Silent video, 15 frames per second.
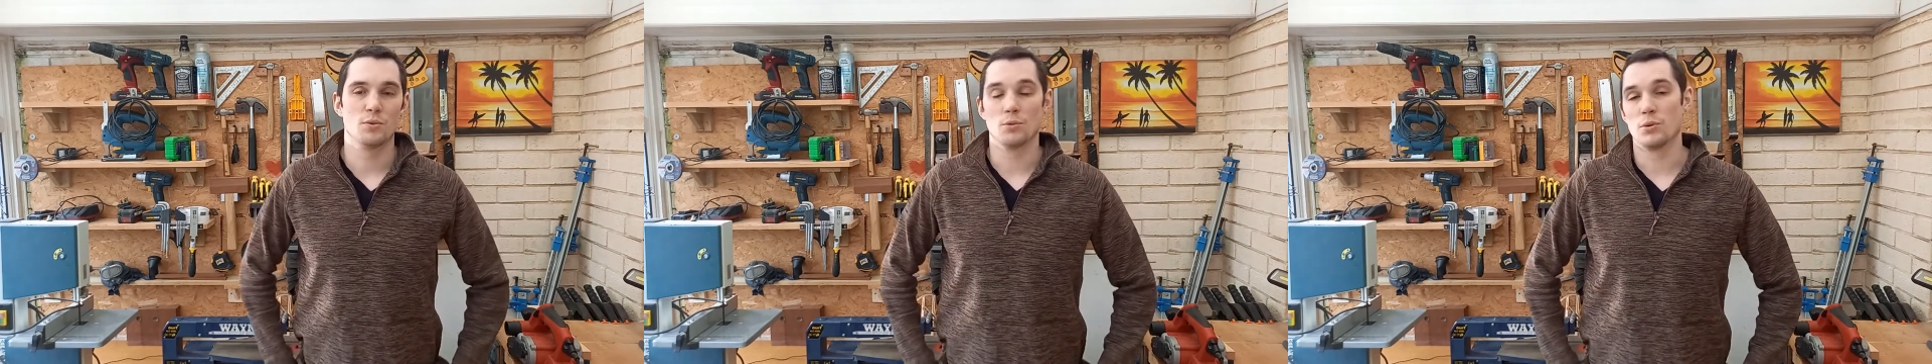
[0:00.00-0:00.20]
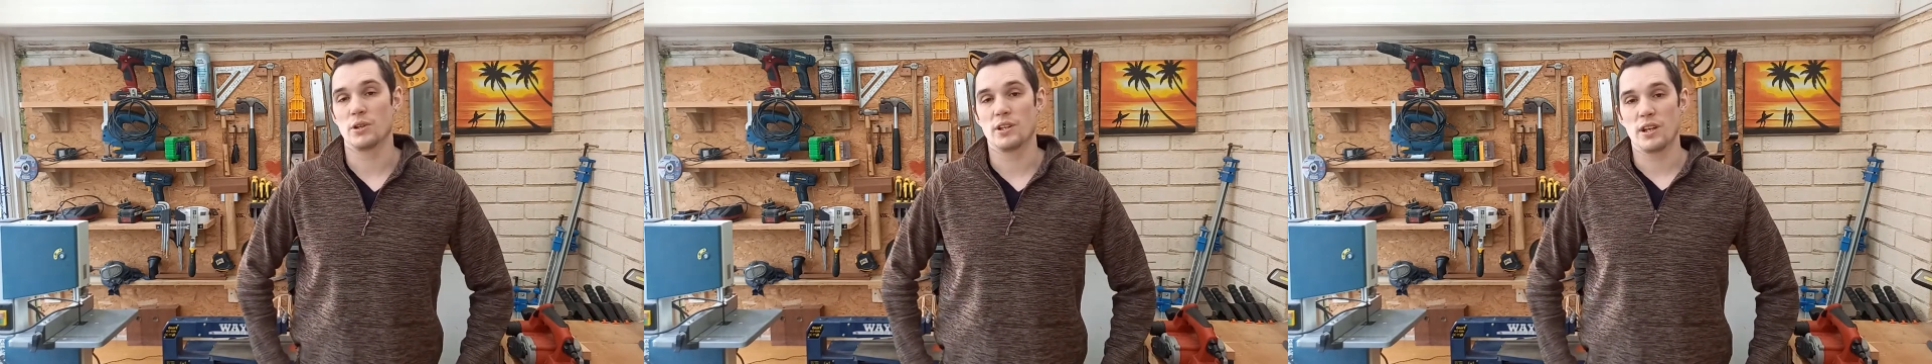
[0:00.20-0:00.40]

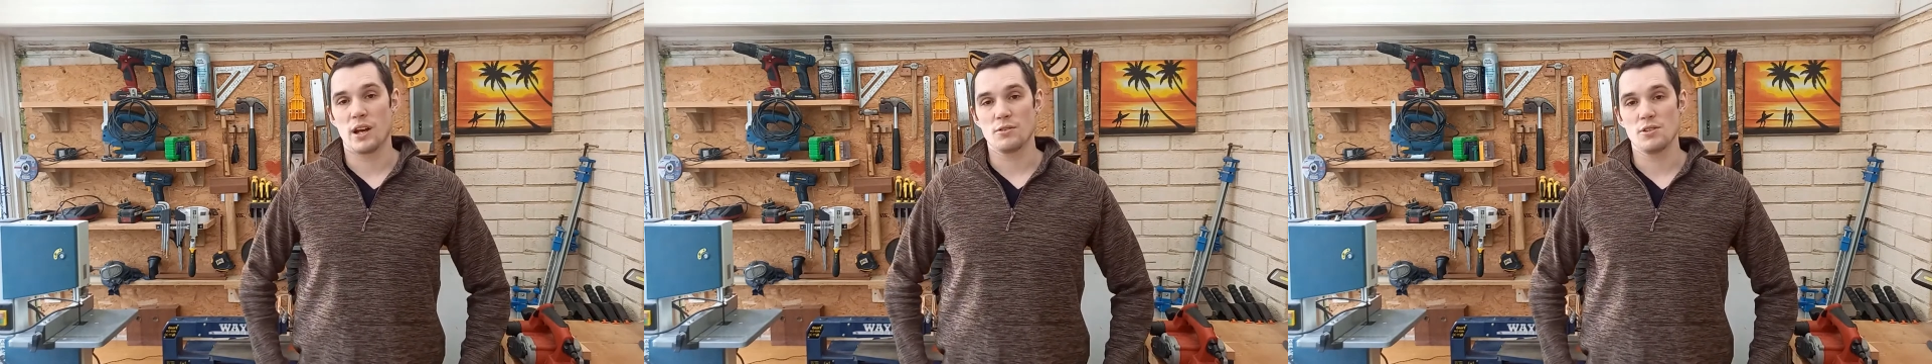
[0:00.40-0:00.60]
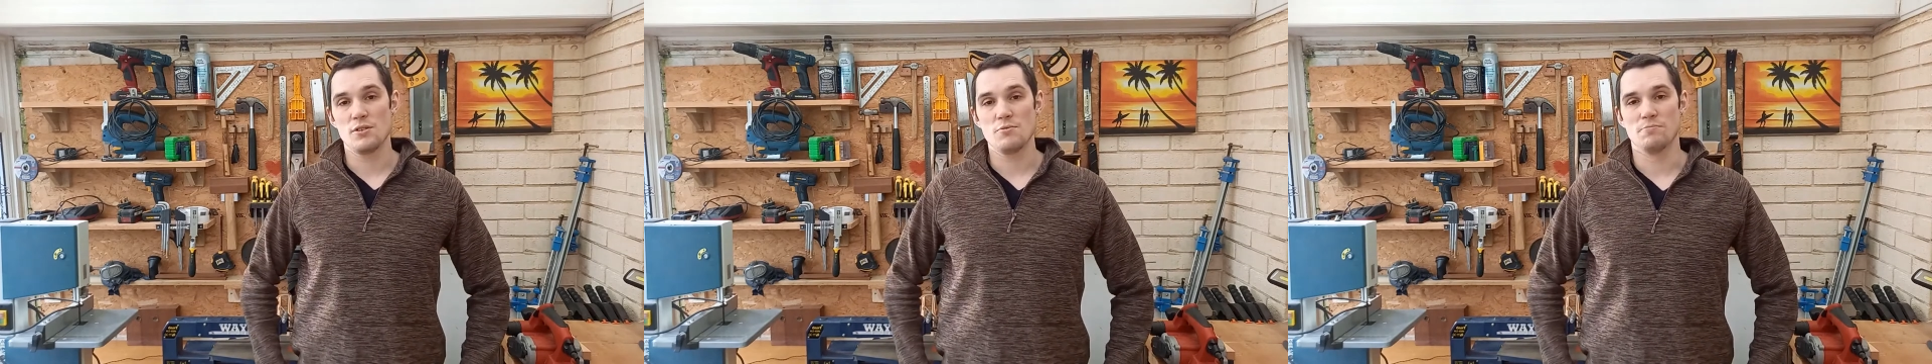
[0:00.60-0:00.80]
woodworking
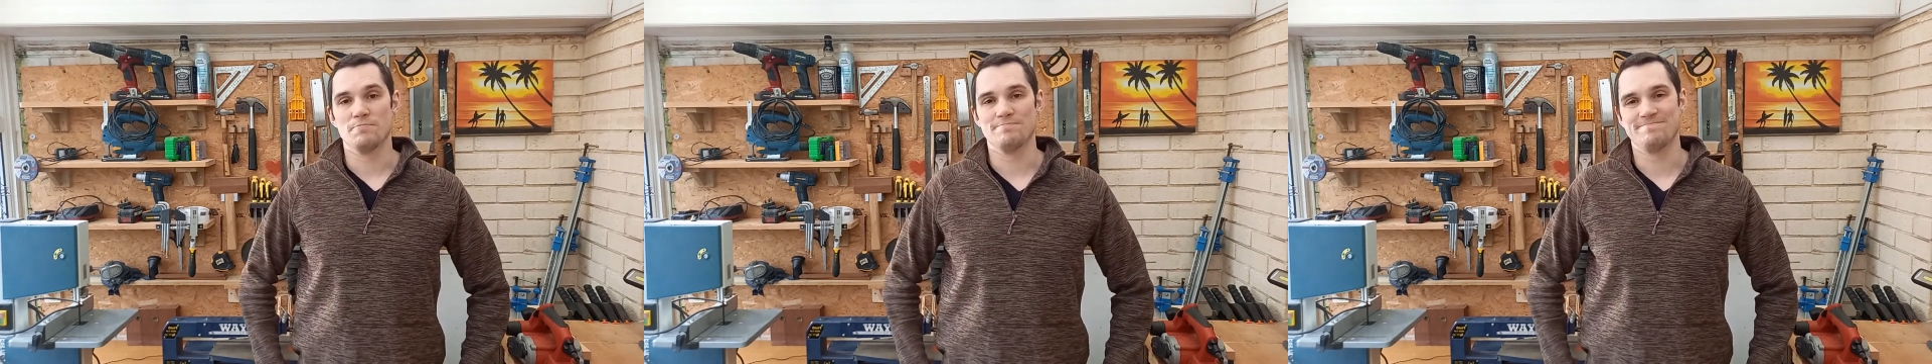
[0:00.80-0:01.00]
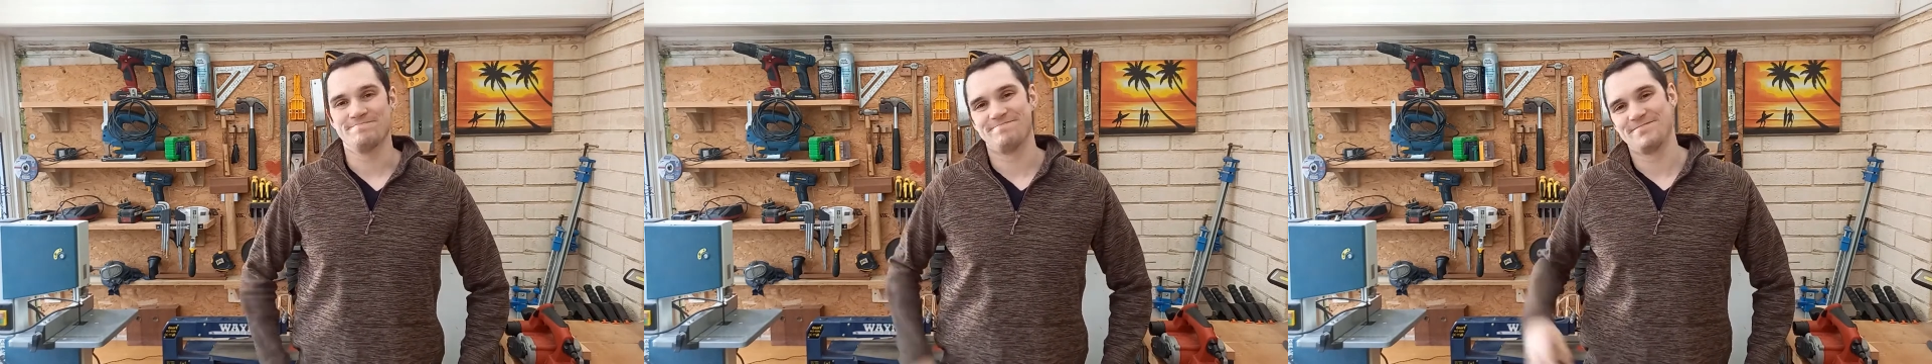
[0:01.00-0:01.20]
how-to.
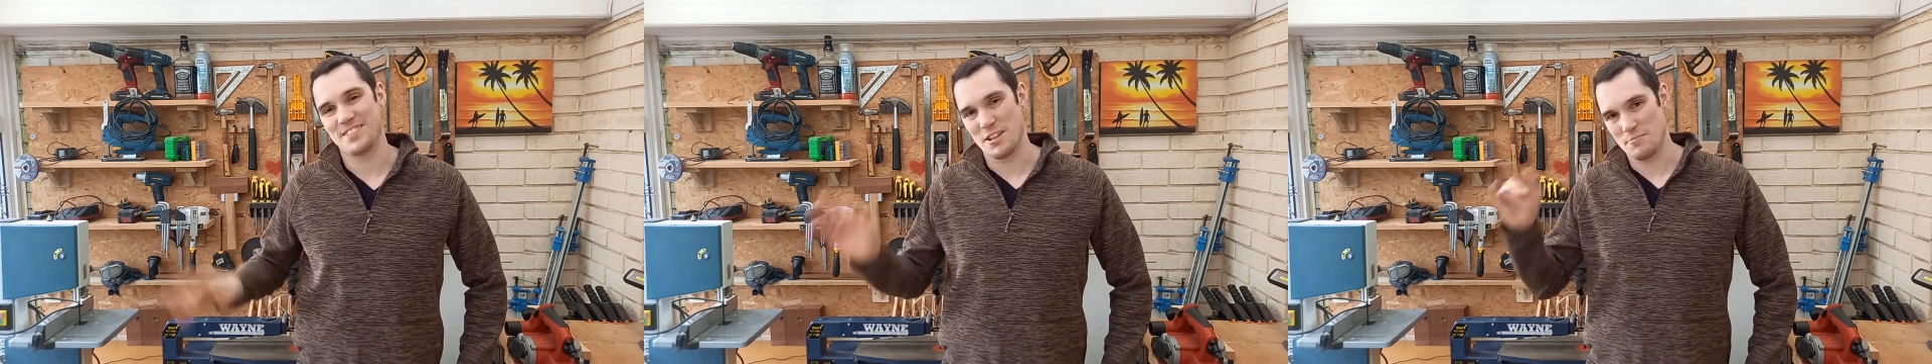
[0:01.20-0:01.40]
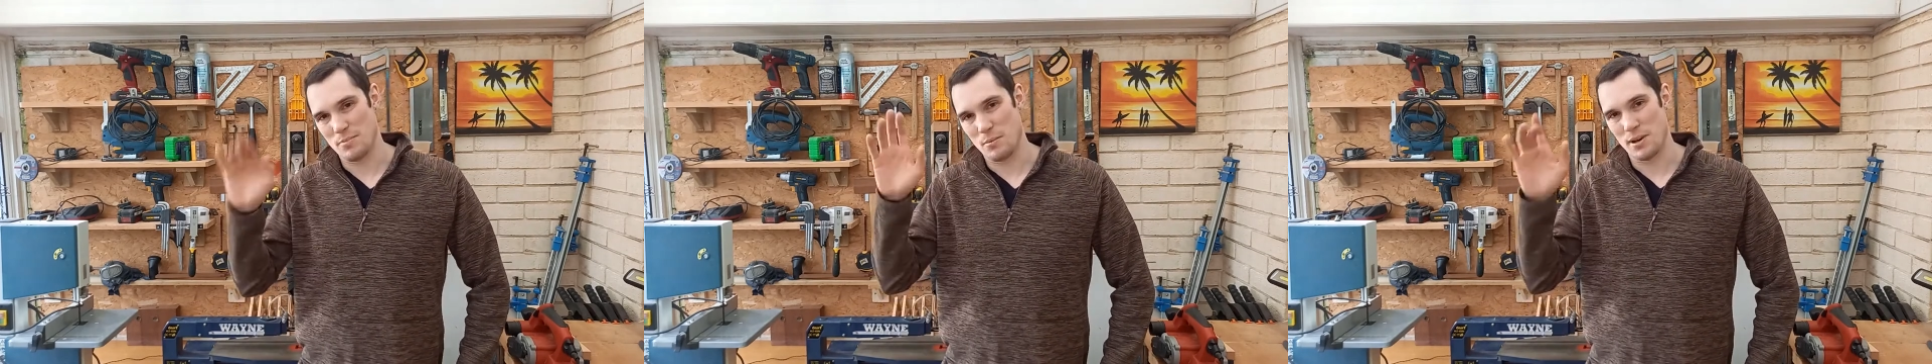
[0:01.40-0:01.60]

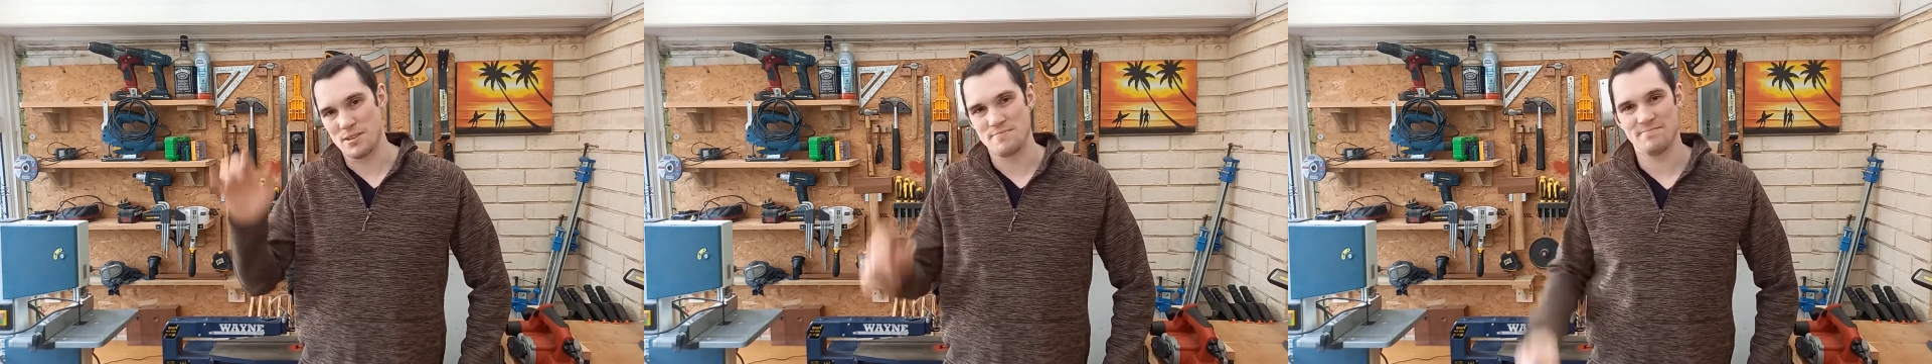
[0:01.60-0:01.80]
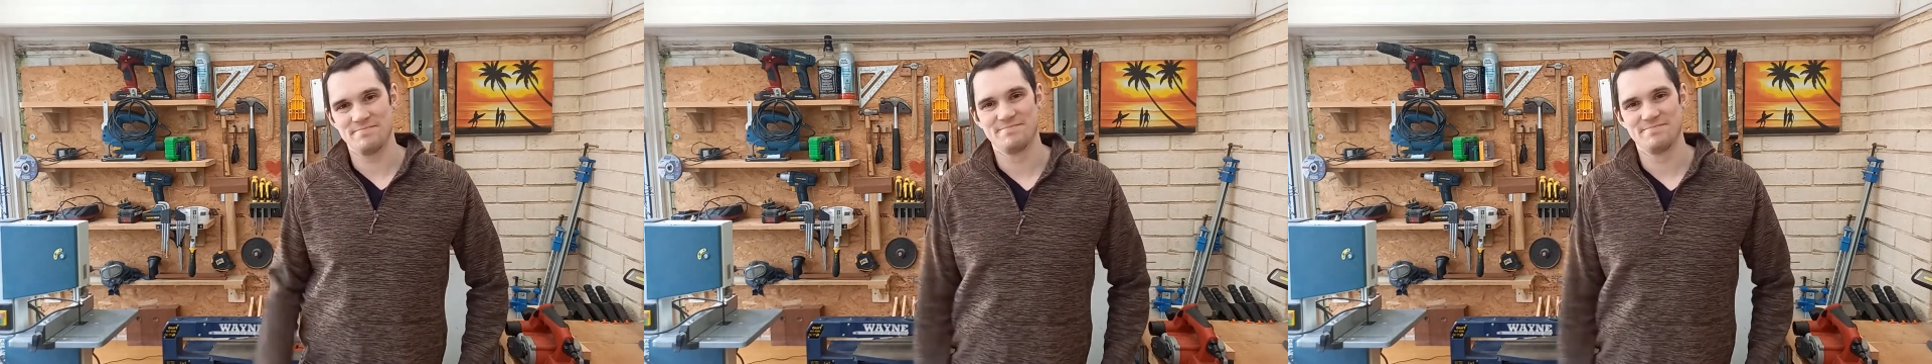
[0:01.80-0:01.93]
Bye-bye.